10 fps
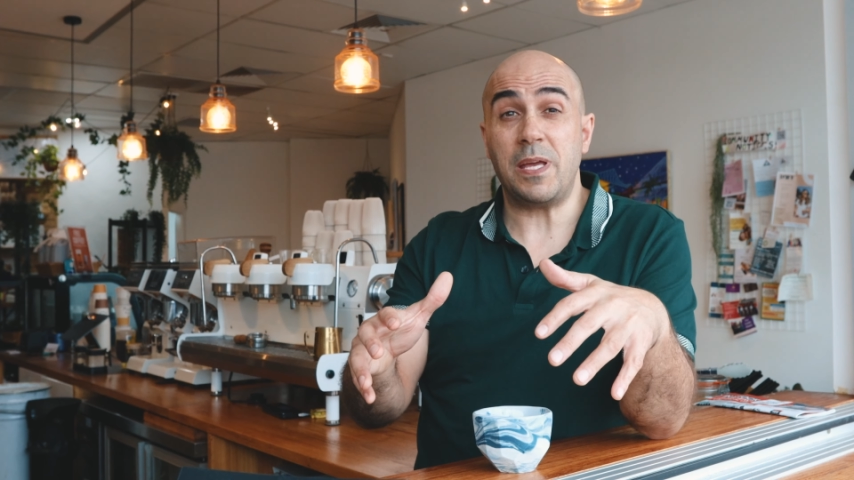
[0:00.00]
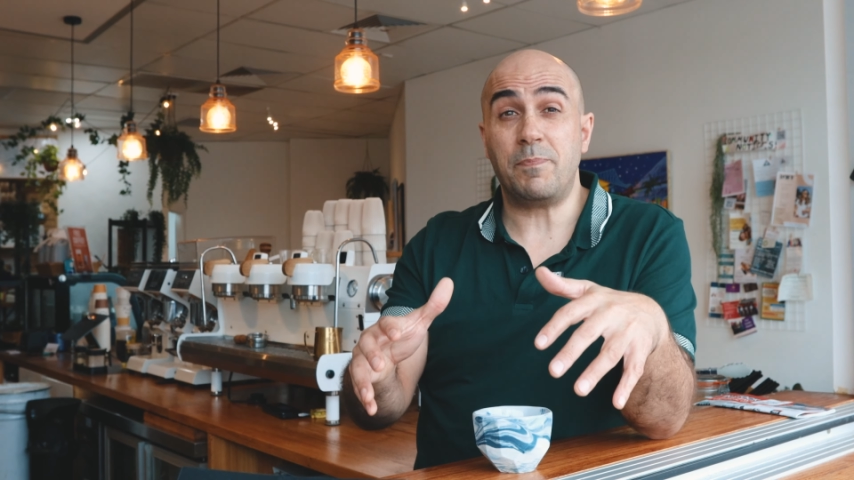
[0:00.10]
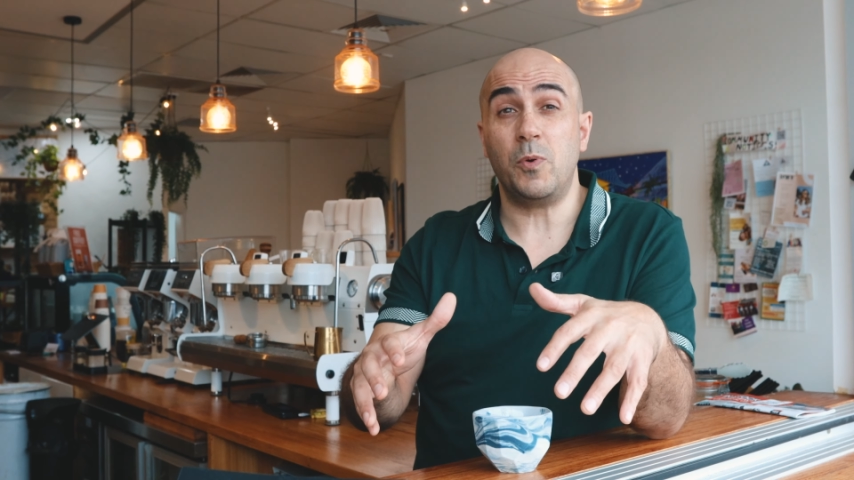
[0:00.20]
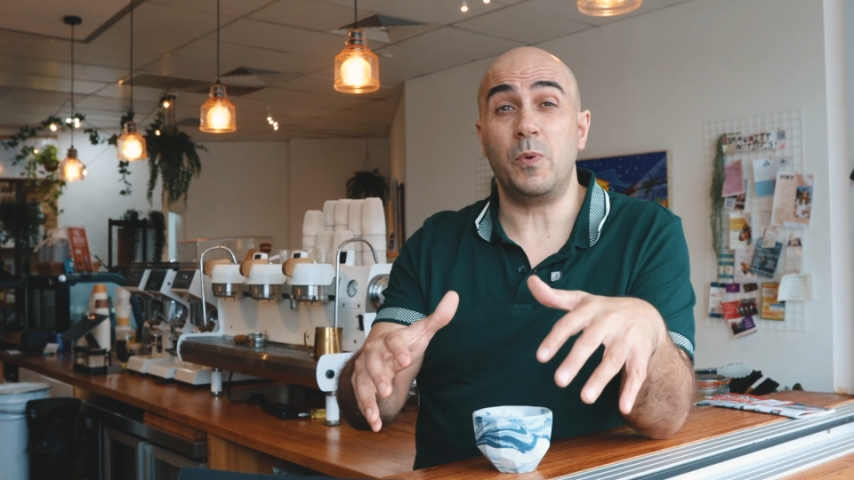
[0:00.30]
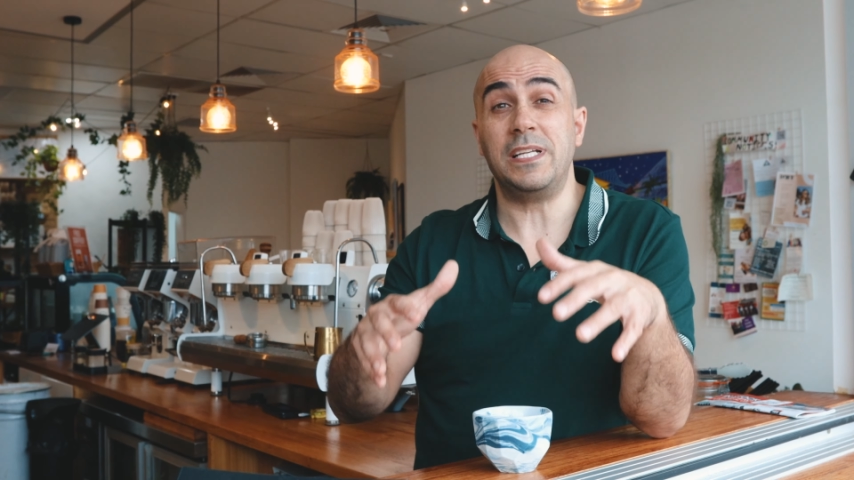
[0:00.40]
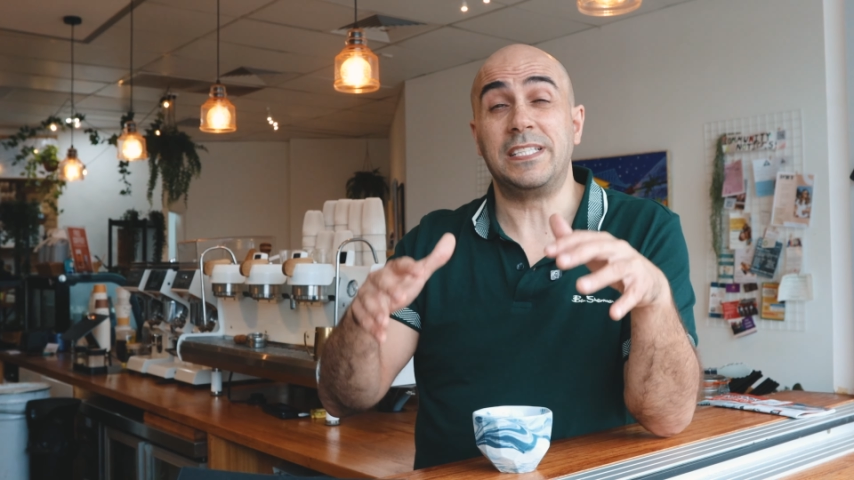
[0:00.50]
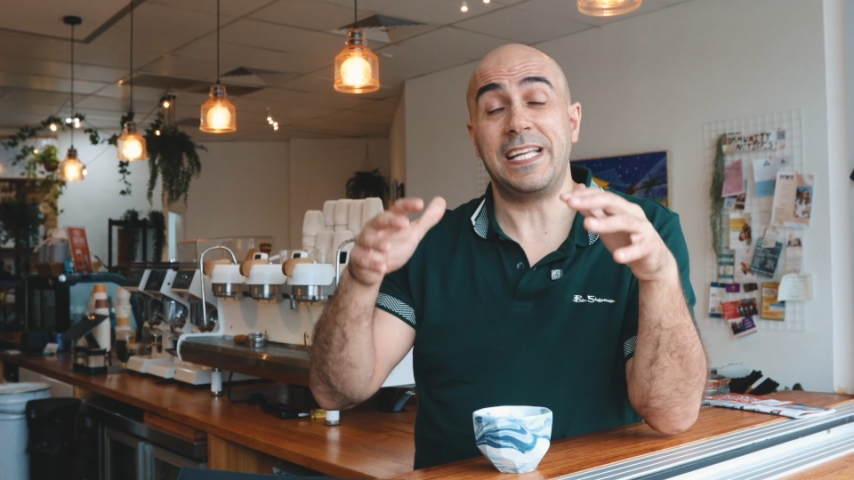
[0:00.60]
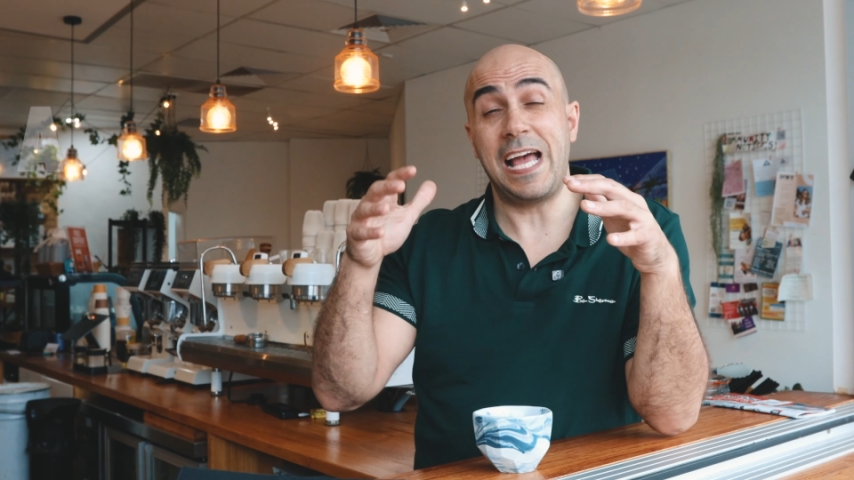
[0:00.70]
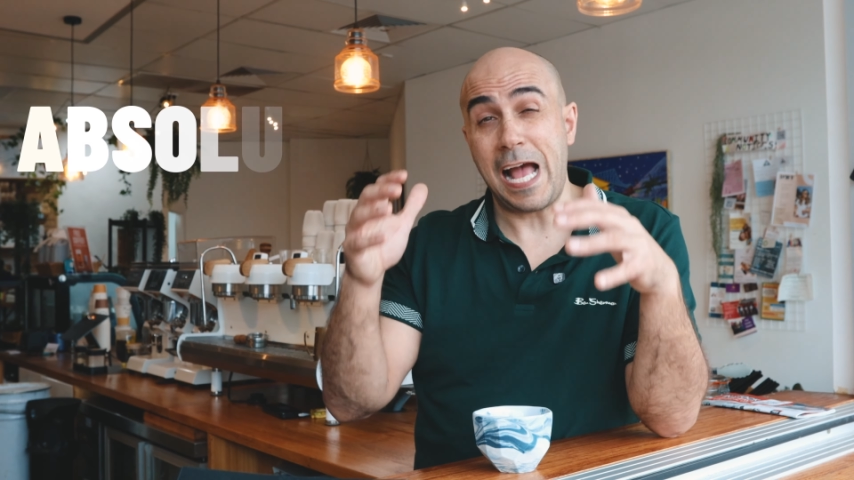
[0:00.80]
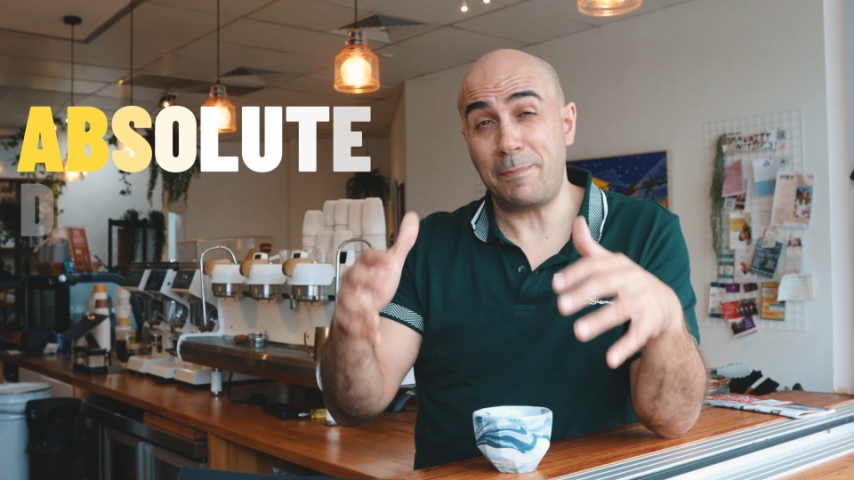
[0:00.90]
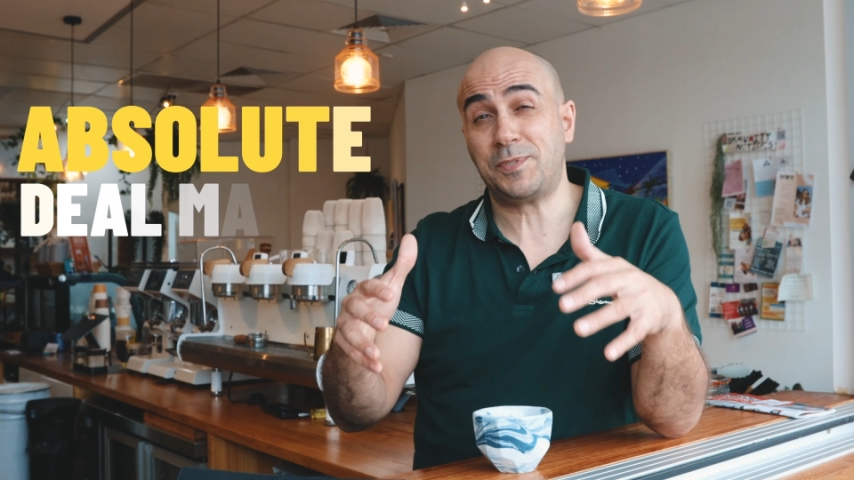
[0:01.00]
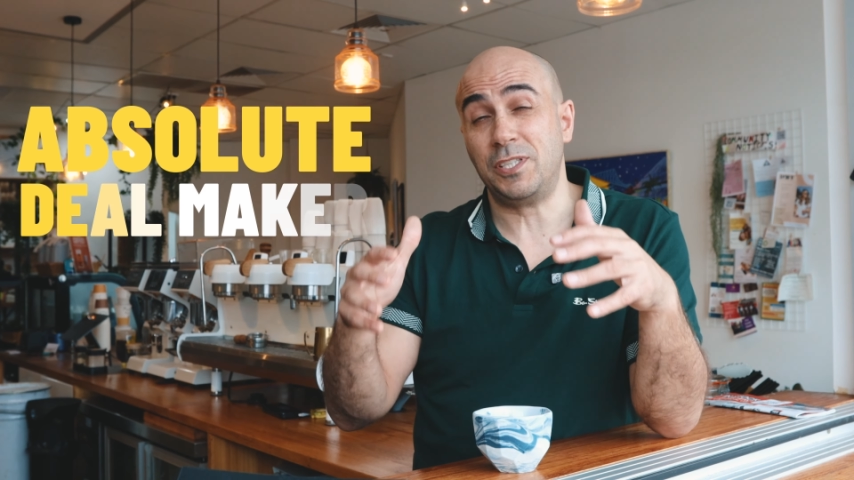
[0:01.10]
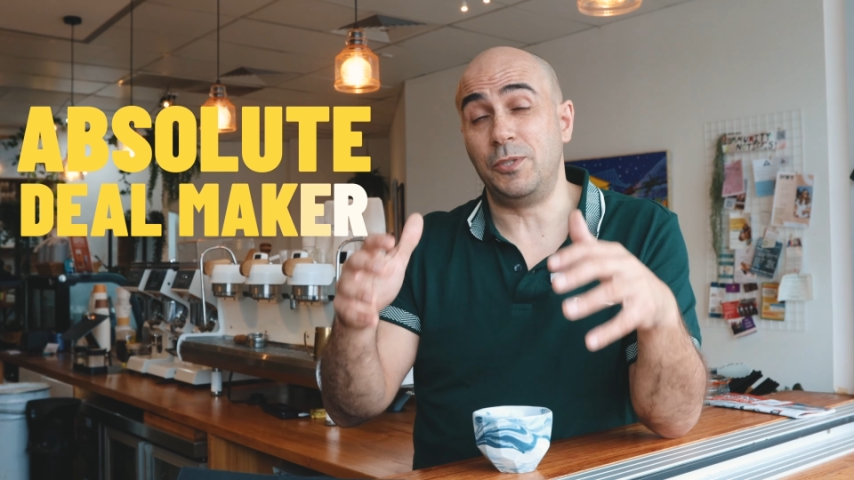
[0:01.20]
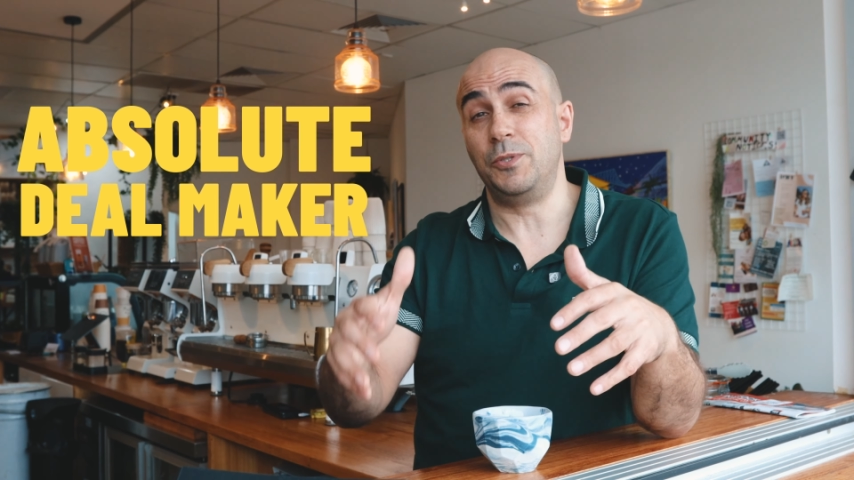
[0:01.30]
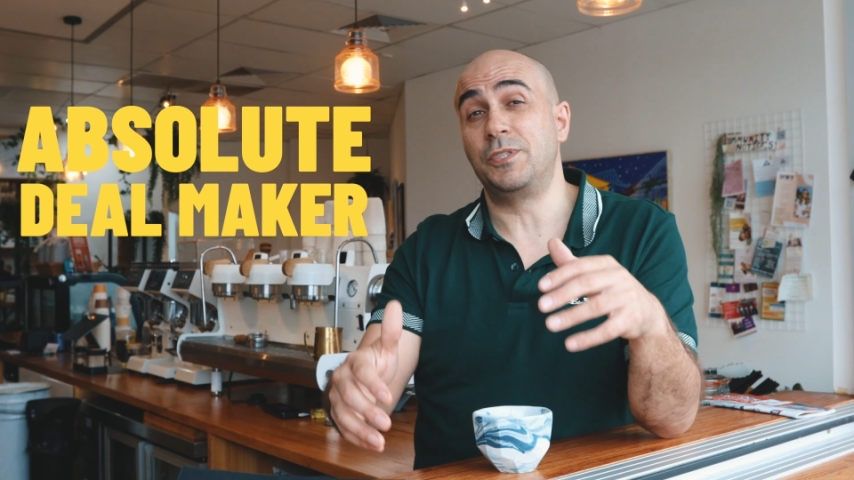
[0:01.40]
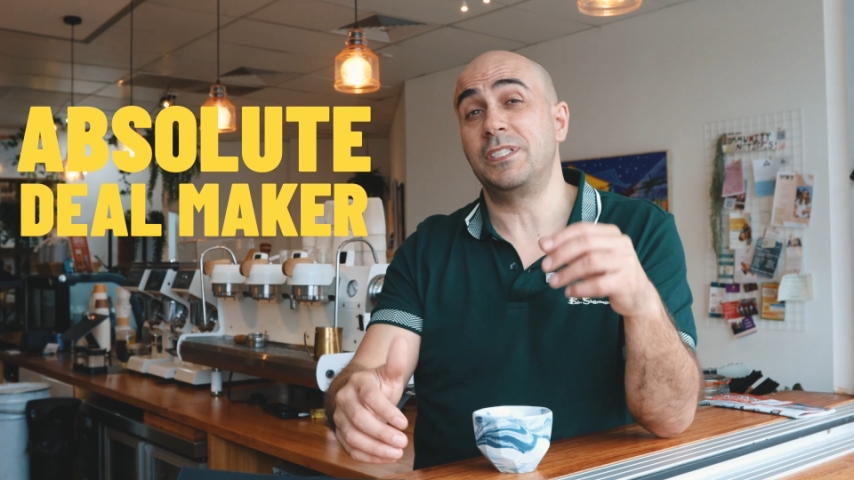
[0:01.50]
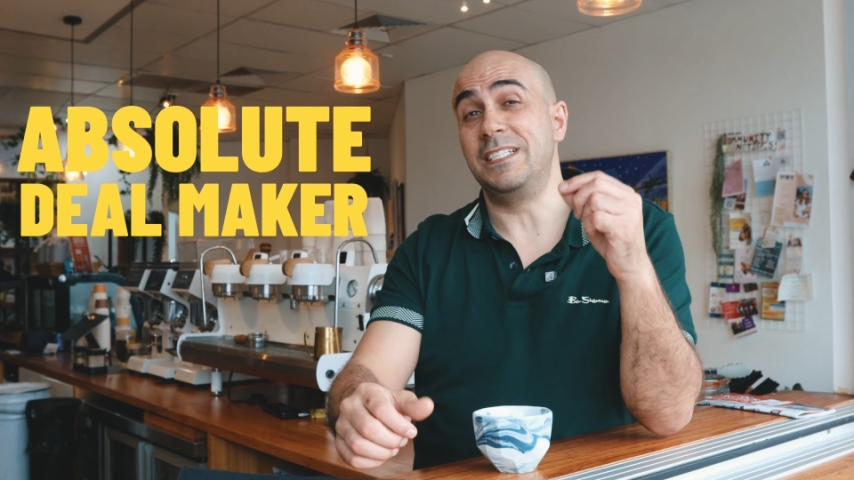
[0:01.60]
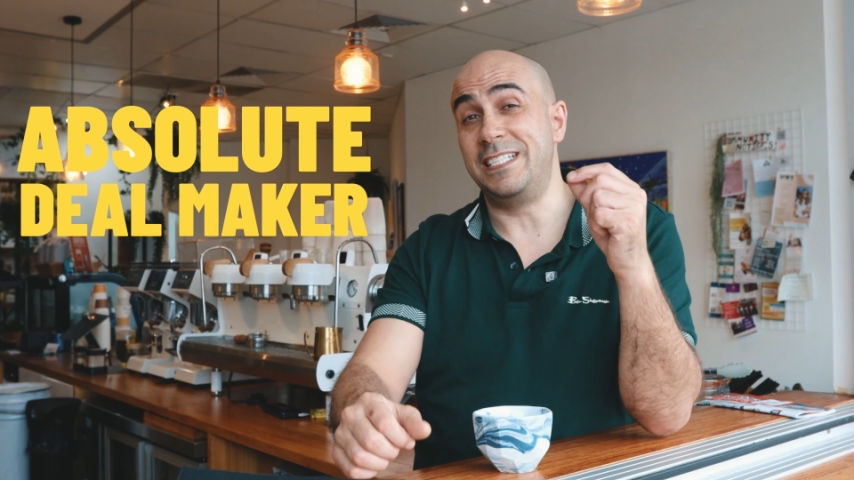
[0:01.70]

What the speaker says: people is an absolute